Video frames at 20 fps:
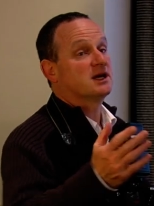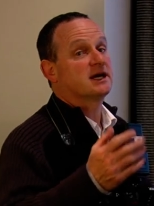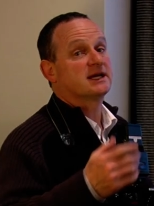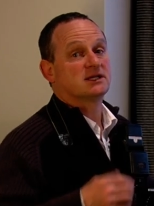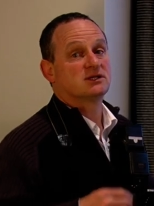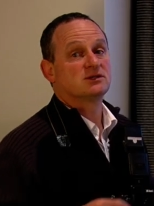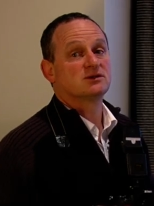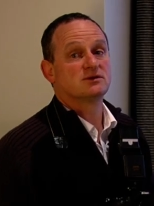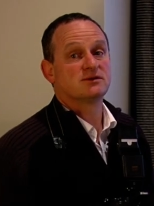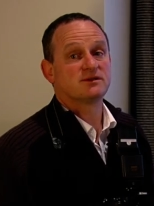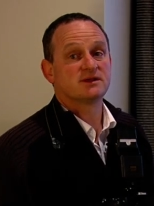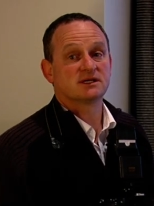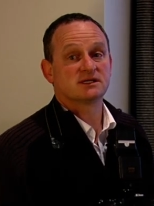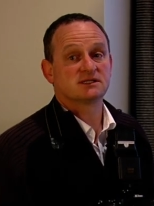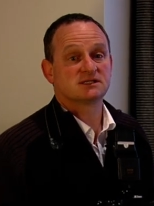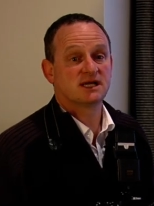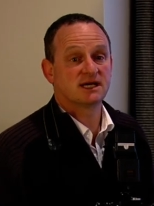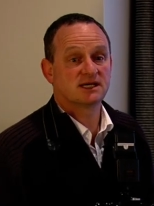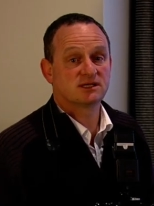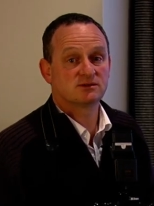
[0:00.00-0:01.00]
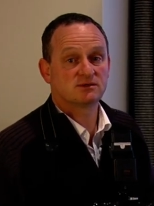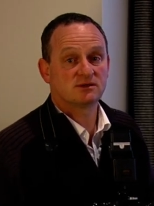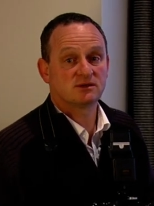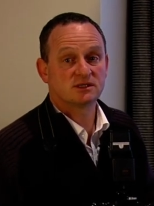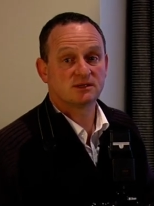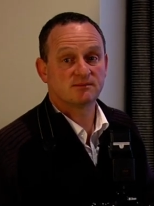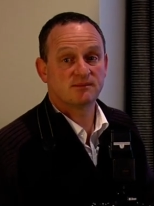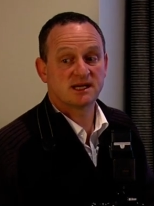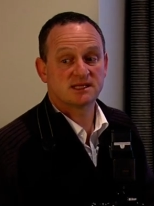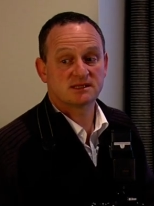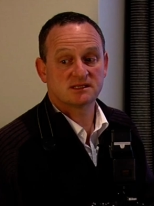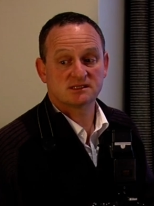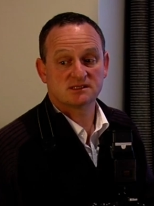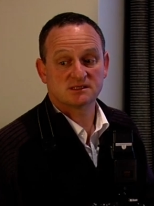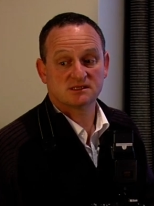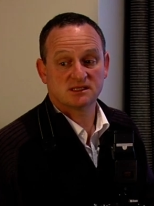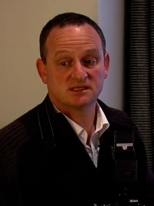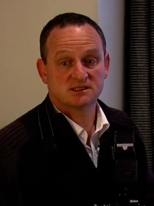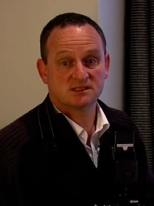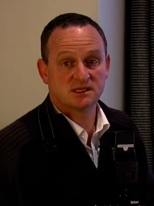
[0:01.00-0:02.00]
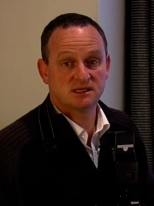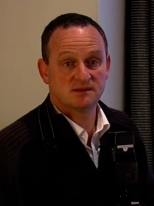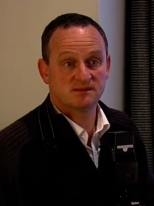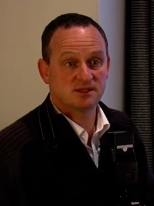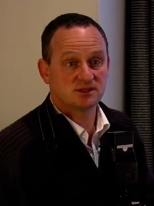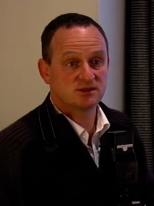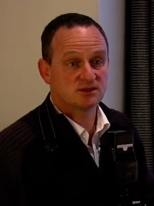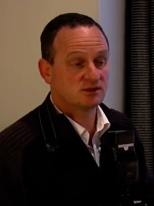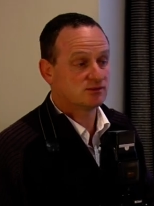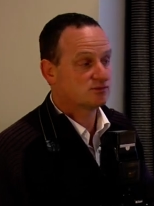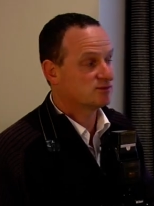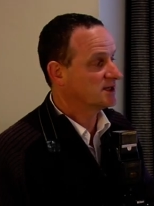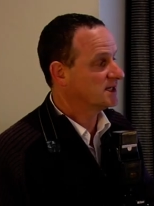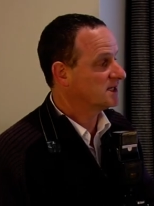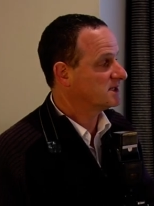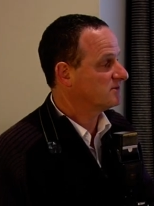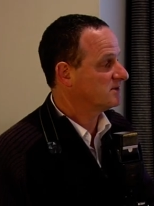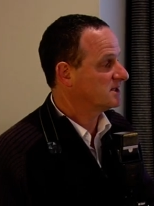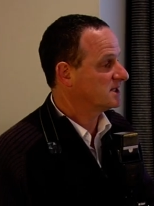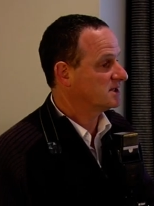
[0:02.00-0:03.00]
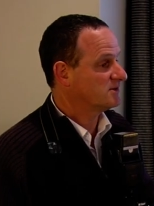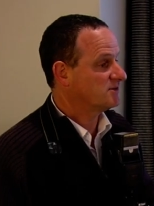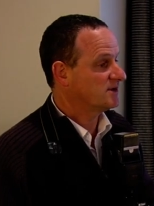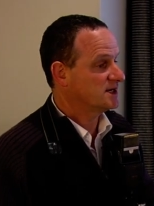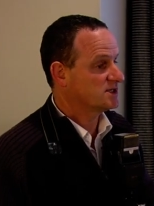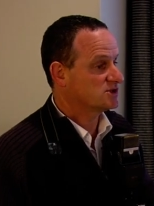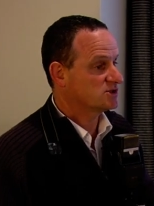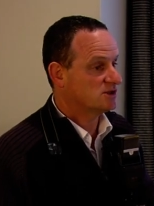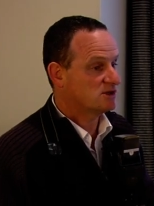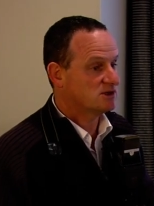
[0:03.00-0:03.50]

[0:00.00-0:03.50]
I can do things later on and make this image look really, really crash